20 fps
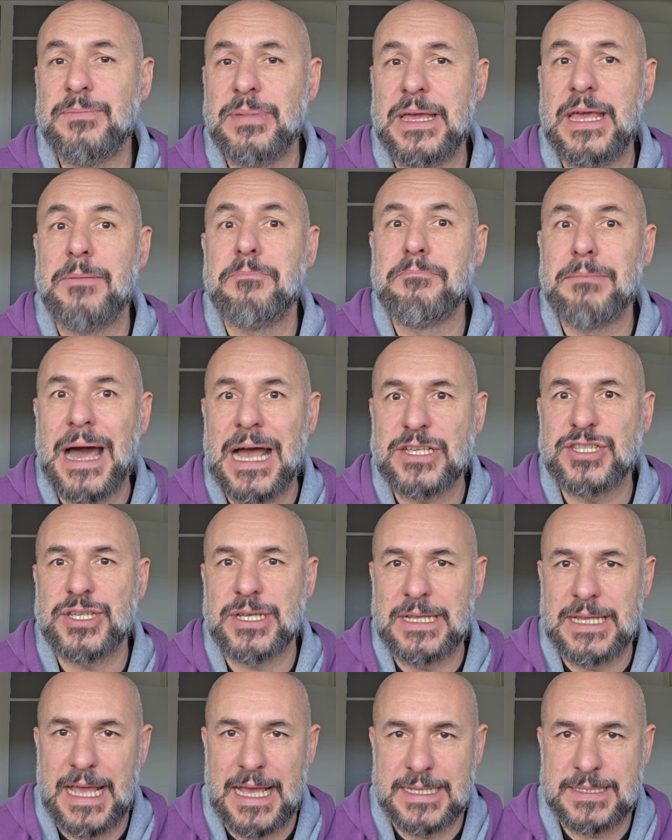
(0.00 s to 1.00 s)
be much
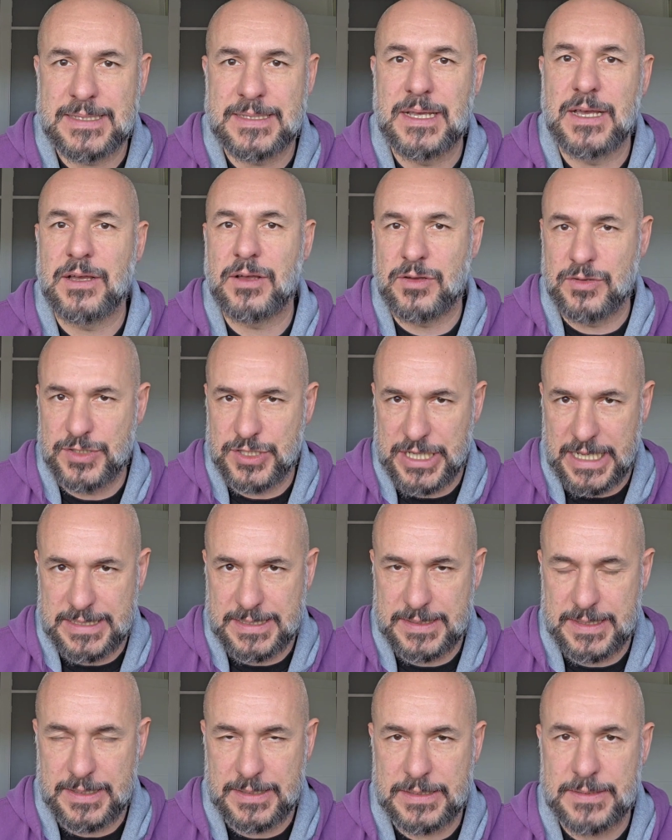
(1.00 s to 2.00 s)
less
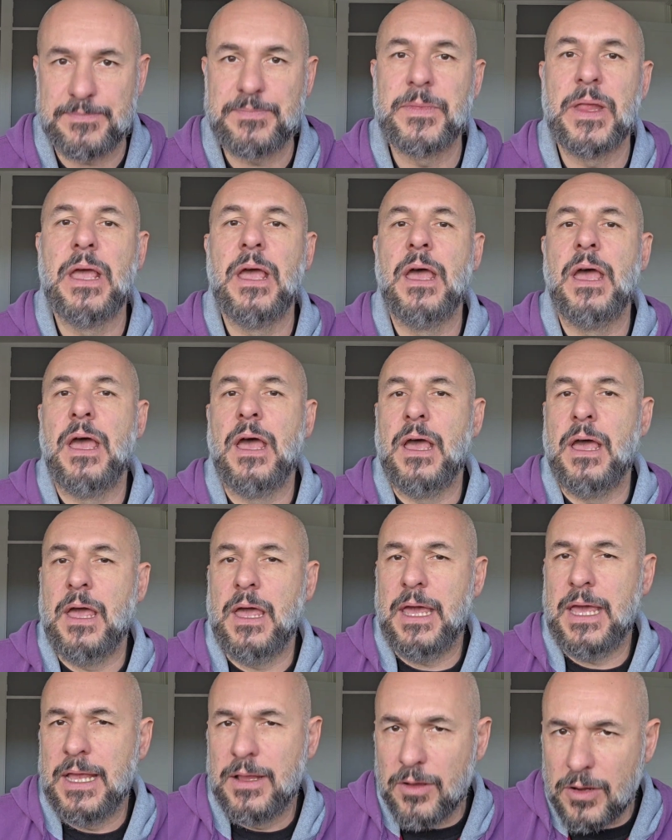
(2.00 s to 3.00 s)
congested.
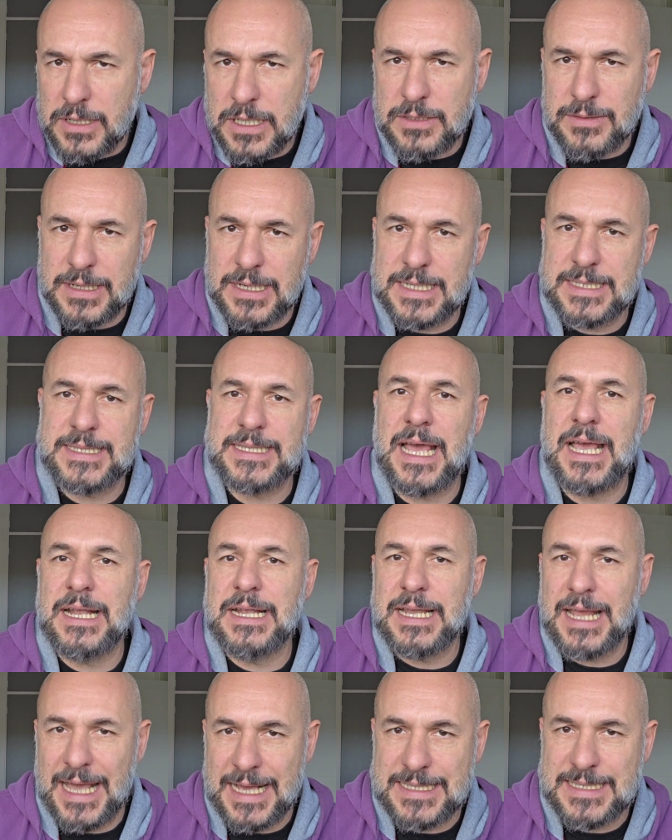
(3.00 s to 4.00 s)
In order to
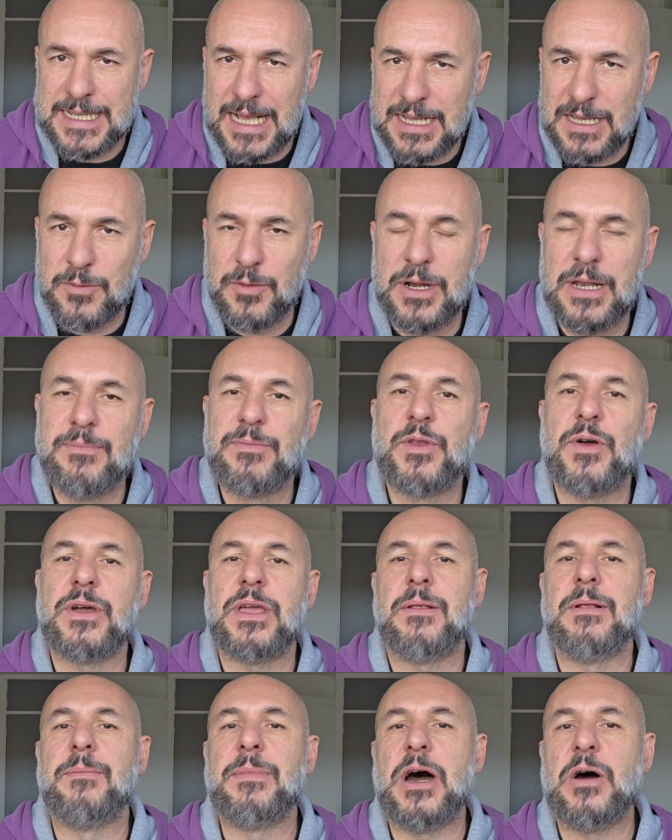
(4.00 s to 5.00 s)
understand exactly what I'm
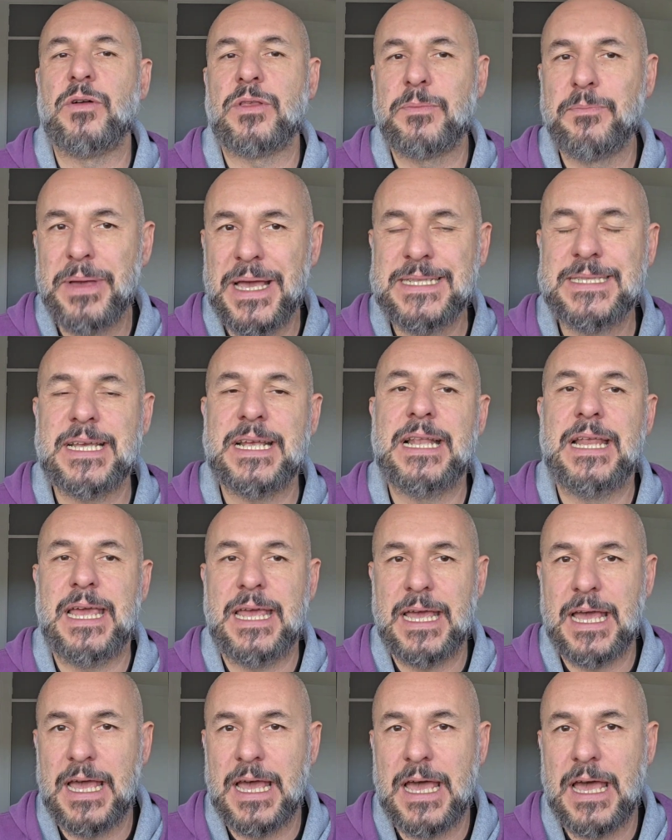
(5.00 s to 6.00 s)
talking about,
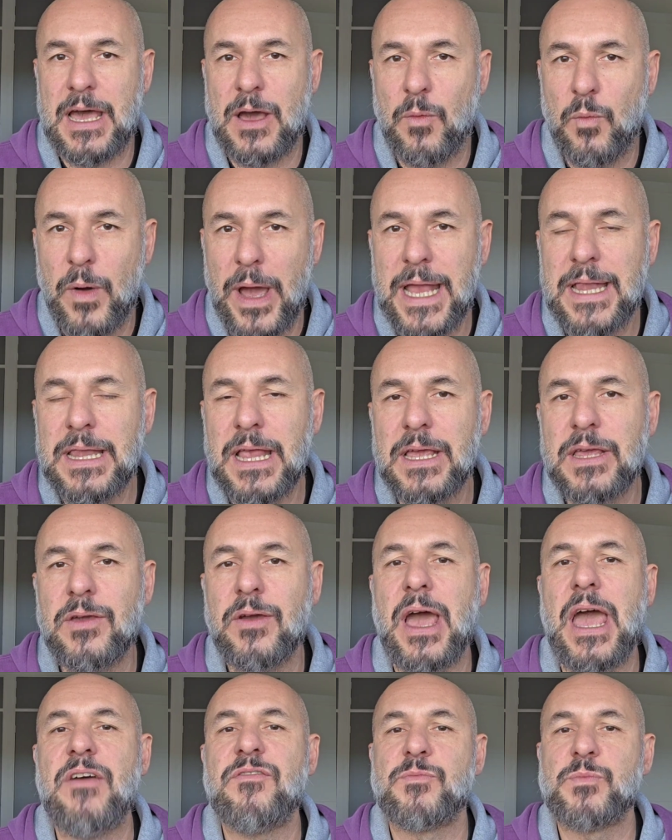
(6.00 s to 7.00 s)
basically, when you
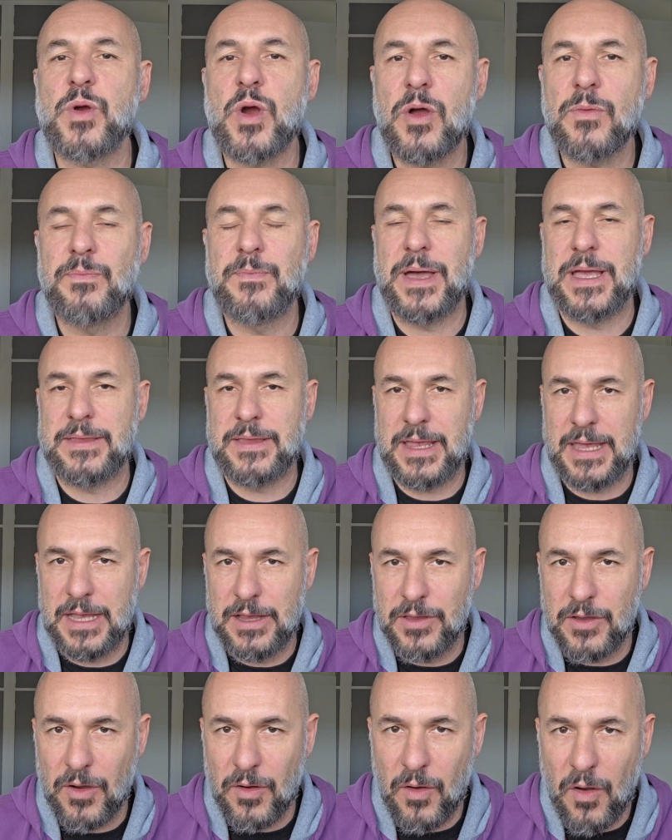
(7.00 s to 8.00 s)
have broadband in
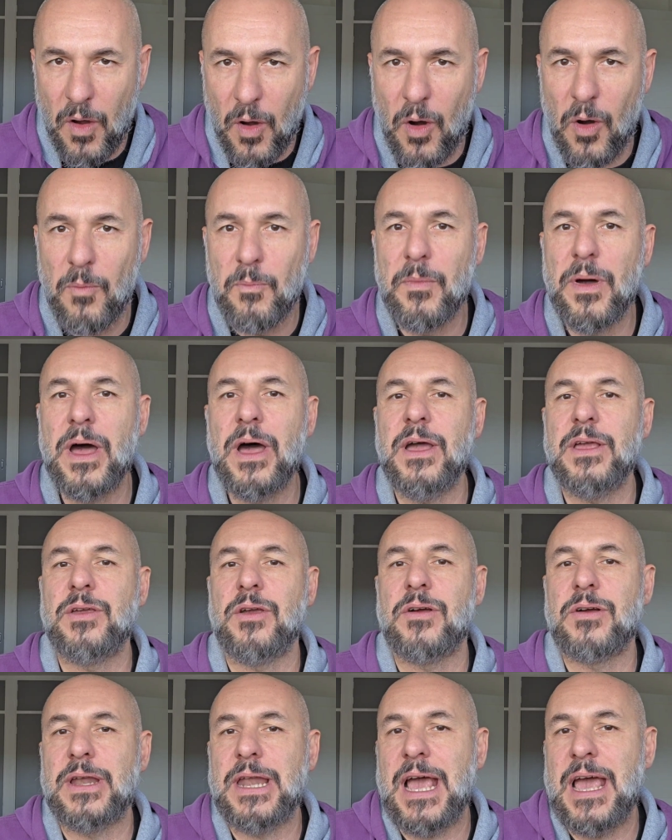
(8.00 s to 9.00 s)
your home,
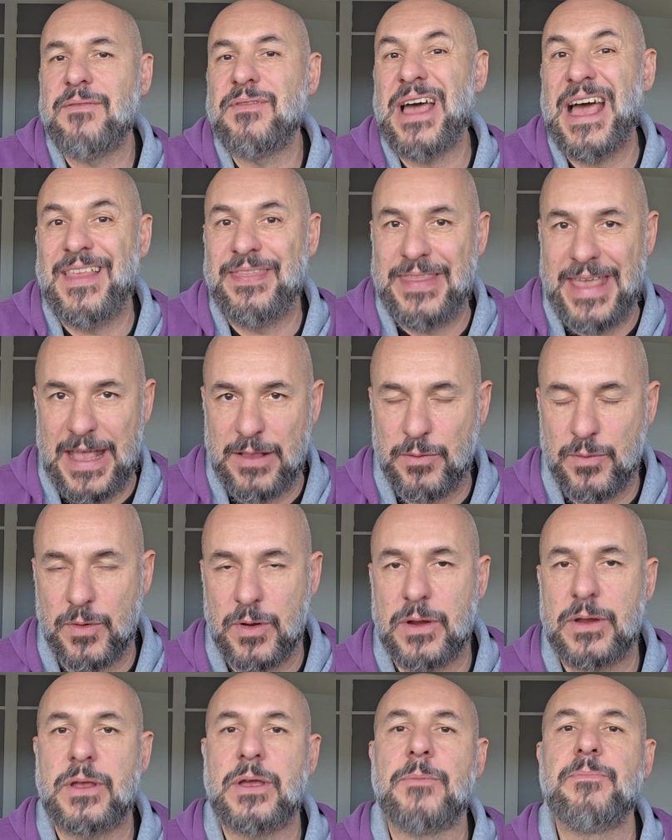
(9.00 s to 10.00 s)
you're gonna have a
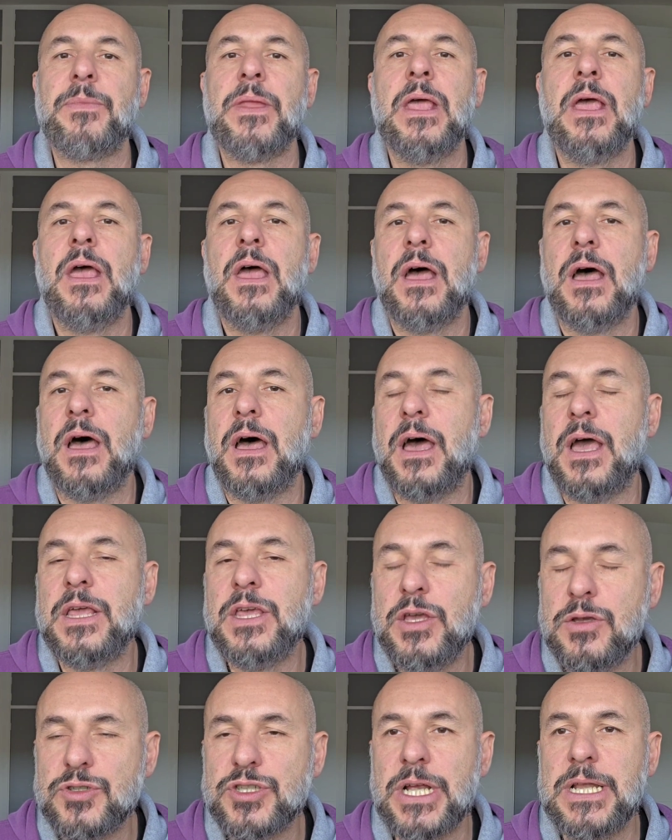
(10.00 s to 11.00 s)
network.
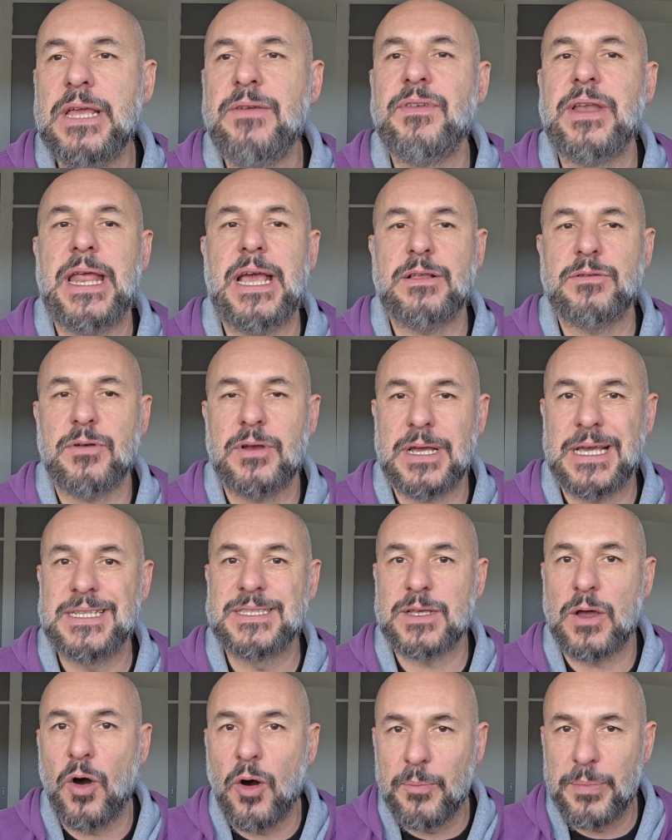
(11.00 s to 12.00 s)
Usually the network
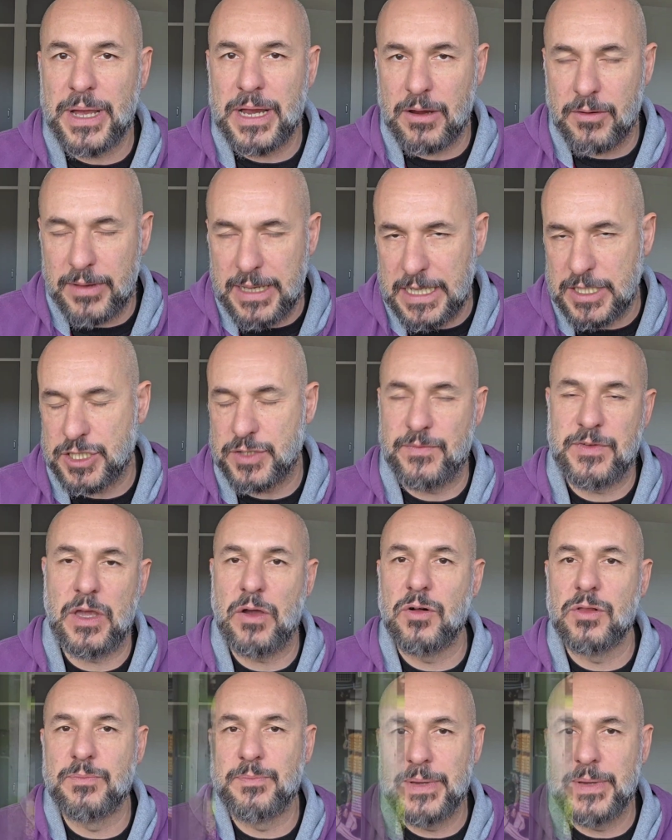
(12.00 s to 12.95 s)
is Openreach, the old